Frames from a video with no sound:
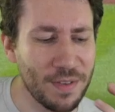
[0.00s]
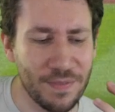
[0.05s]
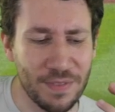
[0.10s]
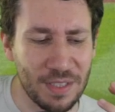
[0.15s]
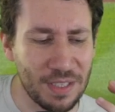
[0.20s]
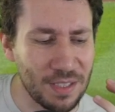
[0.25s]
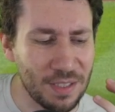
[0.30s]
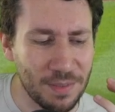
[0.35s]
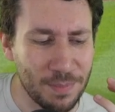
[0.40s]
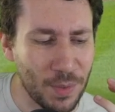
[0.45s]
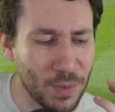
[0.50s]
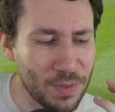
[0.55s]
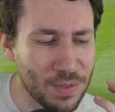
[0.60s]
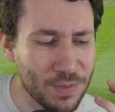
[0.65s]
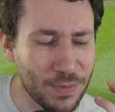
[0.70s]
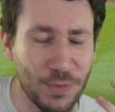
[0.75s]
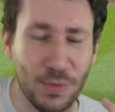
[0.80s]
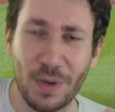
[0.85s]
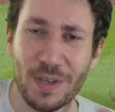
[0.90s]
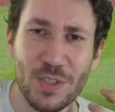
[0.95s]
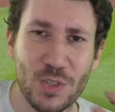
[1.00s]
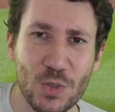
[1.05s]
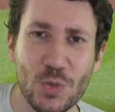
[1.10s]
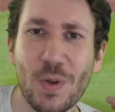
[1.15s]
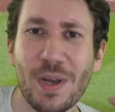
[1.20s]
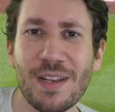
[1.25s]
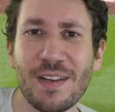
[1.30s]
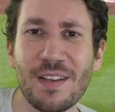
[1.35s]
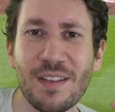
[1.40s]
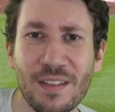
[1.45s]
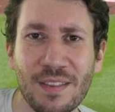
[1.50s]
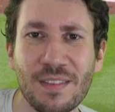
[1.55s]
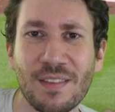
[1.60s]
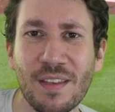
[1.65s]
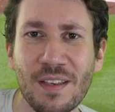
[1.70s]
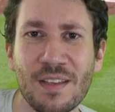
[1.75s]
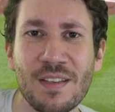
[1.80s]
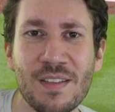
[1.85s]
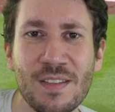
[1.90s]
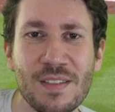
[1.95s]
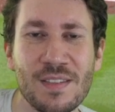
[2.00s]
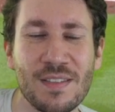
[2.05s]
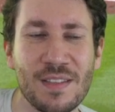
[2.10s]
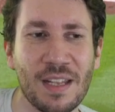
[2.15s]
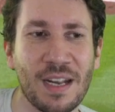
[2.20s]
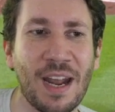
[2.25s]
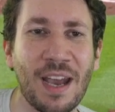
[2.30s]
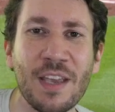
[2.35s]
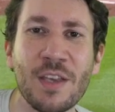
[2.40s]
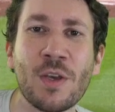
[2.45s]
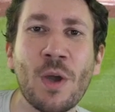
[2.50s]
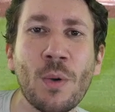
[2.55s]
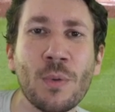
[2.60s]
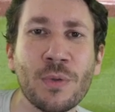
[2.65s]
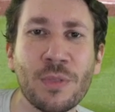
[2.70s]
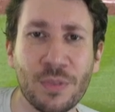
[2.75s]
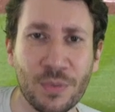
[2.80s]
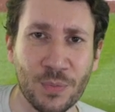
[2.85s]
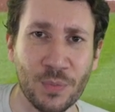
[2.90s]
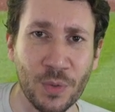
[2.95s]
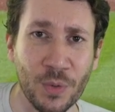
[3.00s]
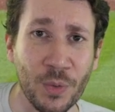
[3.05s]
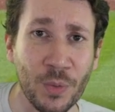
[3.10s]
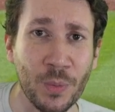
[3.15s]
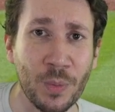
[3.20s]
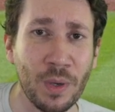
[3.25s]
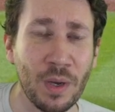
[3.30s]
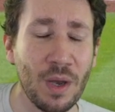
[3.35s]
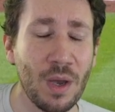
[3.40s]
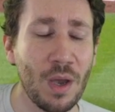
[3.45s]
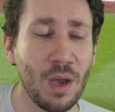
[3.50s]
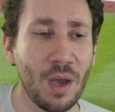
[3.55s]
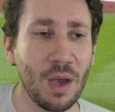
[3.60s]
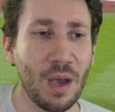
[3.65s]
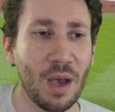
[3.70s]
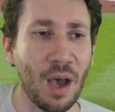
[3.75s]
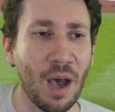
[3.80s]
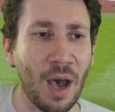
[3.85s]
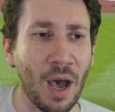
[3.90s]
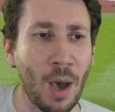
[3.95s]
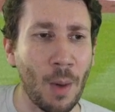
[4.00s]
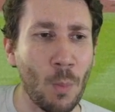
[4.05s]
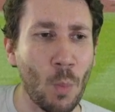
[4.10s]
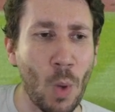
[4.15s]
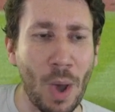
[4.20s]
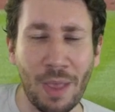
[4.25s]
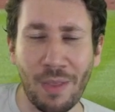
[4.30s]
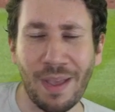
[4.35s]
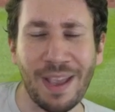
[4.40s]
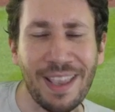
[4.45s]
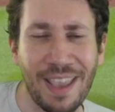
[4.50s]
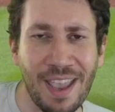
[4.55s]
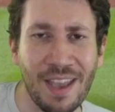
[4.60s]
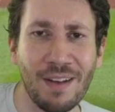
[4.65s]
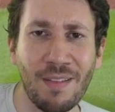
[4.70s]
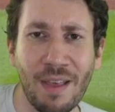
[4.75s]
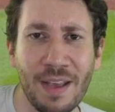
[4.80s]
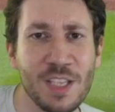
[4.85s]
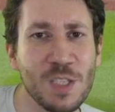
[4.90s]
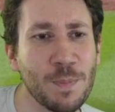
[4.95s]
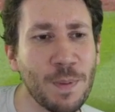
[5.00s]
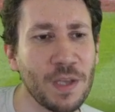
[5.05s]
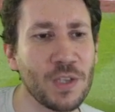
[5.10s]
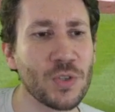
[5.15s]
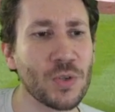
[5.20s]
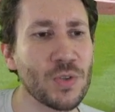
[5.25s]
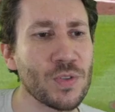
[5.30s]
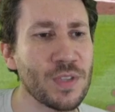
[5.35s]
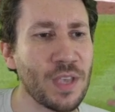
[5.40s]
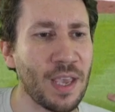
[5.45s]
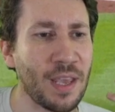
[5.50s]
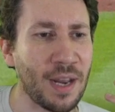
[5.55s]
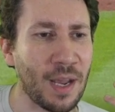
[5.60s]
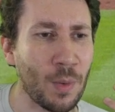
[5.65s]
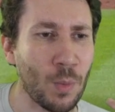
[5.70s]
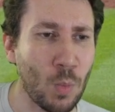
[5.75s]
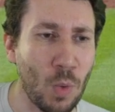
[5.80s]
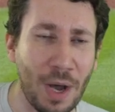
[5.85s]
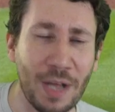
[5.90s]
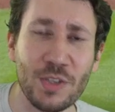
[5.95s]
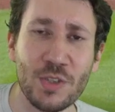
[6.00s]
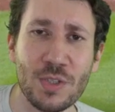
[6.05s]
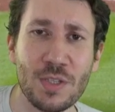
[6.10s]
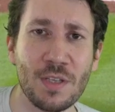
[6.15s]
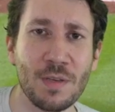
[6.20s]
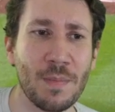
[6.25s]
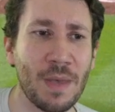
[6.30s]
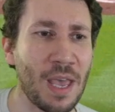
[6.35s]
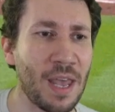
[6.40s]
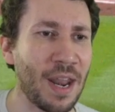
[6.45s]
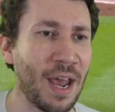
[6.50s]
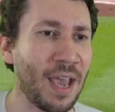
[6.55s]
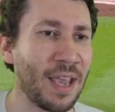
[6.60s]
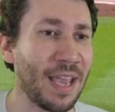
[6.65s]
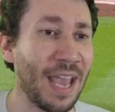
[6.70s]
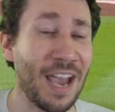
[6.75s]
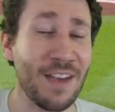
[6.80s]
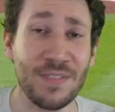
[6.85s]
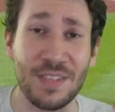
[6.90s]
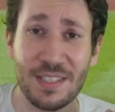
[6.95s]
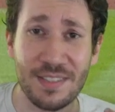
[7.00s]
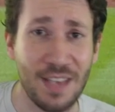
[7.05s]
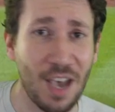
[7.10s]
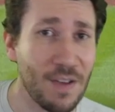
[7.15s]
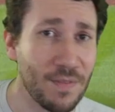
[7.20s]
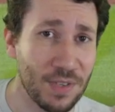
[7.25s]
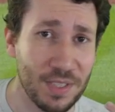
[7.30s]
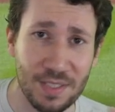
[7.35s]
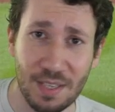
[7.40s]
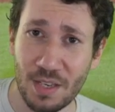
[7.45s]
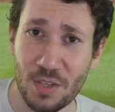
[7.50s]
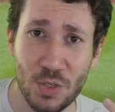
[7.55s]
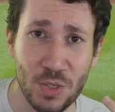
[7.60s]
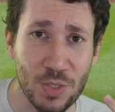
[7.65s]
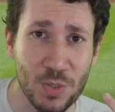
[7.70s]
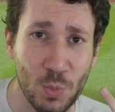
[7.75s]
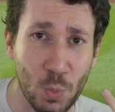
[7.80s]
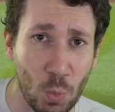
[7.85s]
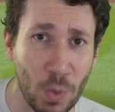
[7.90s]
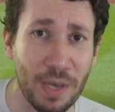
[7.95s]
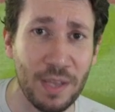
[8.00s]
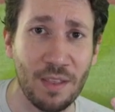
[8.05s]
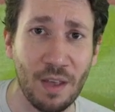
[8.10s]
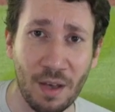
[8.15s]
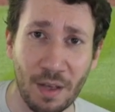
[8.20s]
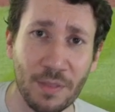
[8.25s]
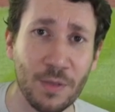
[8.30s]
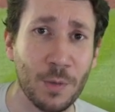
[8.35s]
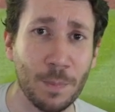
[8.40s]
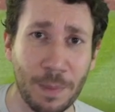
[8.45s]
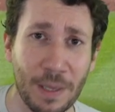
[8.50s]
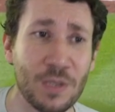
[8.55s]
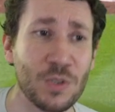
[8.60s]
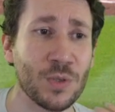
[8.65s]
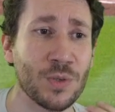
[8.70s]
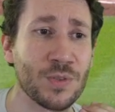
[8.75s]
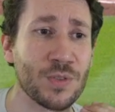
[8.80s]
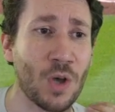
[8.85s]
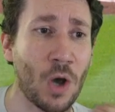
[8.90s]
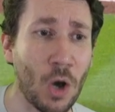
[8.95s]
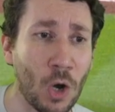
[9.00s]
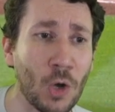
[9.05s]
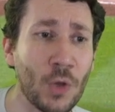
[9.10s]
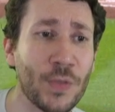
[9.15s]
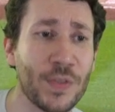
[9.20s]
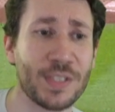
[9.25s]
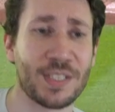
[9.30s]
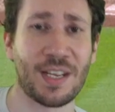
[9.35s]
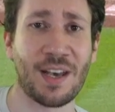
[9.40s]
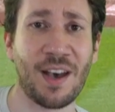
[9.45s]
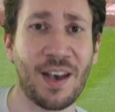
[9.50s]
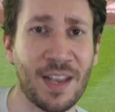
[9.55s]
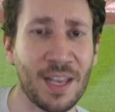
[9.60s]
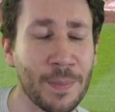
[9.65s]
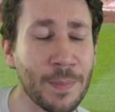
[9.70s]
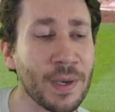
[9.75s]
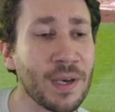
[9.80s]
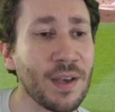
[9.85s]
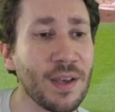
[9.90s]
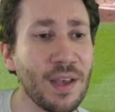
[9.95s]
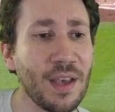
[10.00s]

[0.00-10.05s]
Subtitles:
of the most frustrating things that I go through while I analyze pitchers and I watch them and I have these conversations with other pitchers all the time.